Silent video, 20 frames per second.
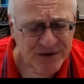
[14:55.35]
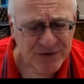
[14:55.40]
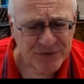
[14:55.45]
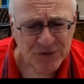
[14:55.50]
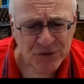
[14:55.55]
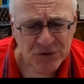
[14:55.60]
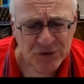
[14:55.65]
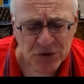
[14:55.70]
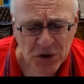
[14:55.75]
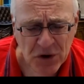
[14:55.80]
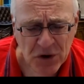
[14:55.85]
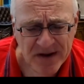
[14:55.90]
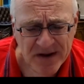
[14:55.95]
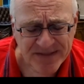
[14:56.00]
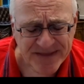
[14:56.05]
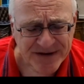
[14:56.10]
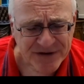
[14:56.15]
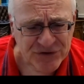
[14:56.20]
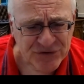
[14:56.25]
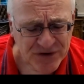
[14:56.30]
So, I
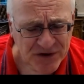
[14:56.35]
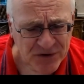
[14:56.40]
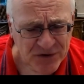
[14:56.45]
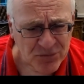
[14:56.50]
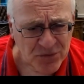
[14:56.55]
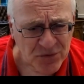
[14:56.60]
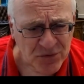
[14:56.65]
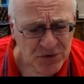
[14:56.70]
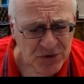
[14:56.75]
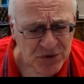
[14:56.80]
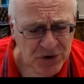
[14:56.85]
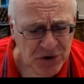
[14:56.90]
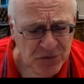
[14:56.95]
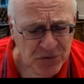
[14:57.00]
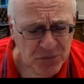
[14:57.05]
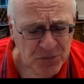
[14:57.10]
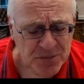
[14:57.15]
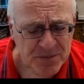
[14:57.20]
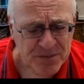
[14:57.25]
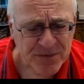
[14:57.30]
think general,
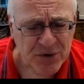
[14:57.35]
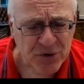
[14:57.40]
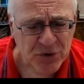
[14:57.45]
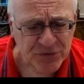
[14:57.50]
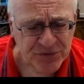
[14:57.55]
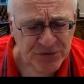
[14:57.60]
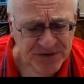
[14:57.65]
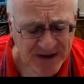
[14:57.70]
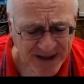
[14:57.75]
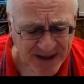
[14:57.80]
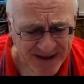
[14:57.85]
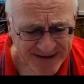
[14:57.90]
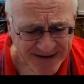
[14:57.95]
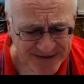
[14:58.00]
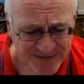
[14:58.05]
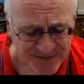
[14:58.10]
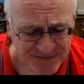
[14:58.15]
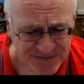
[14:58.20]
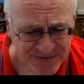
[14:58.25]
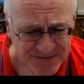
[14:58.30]
good
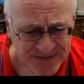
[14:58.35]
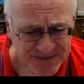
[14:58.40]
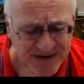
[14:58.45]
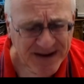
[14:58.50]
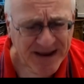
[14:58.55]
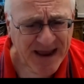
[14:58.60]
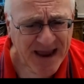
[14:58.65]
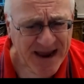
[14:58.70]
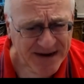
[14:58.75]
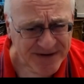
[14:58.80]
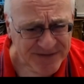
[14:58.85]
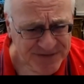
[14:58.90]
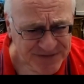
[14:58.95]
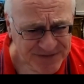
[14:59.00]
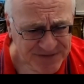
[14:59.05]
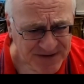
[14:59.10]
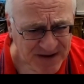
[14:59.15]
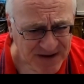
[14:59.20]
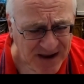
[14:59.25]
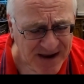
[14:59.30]
diet,
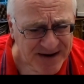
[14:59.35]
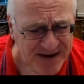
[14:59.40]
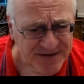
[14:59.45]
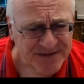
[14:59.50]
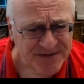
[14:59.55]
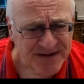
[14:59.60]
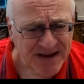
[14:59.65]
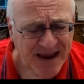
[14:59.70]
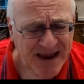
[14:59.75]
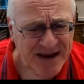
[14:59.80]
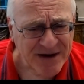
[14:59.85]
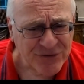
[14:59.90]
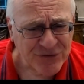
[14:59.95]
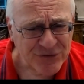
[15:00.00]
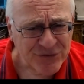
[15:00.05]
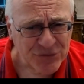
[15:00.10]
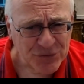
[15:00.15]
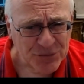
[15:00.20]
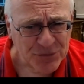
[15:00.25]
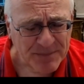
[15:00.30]
exercise, and
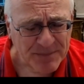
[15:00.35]
to